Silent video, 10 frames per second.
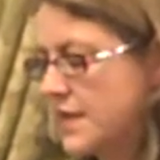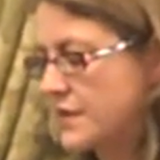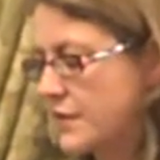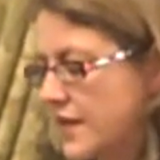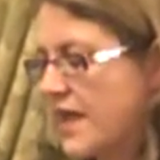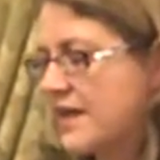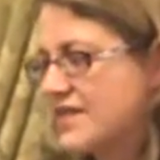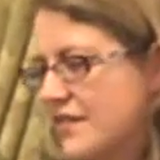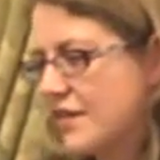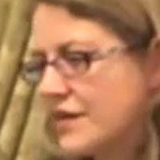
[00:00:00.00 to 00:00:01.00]
So again,
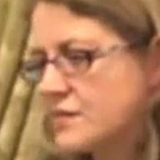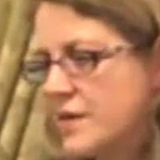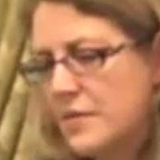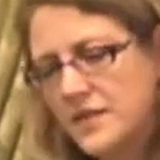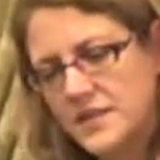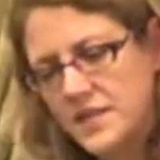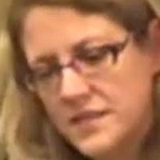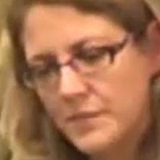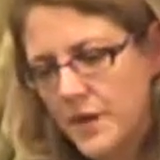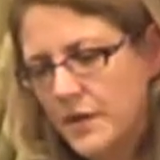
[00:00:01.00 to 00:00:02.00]
it divides people into
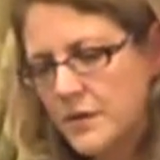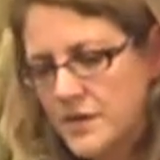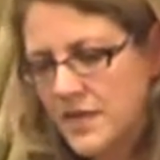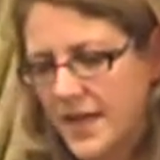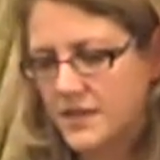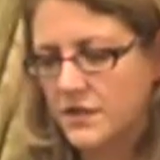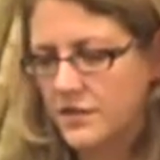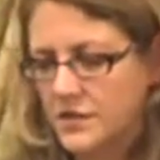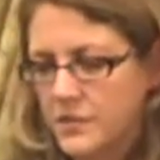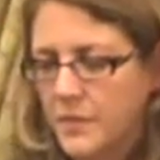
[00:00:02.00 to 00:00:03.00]
these imposed
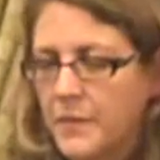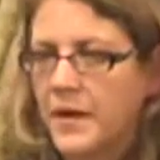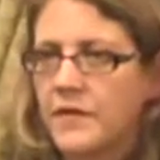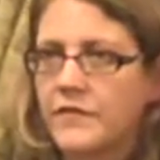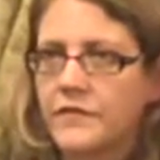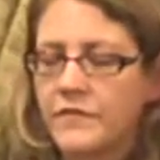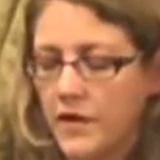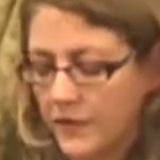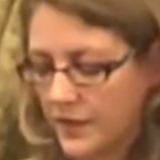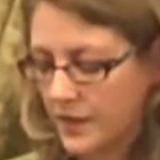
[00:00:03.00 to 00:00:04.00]
categories from above
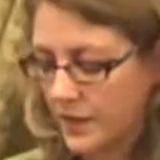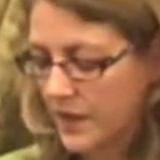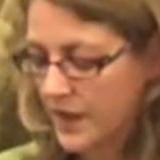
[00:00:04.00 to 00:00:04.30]
rather than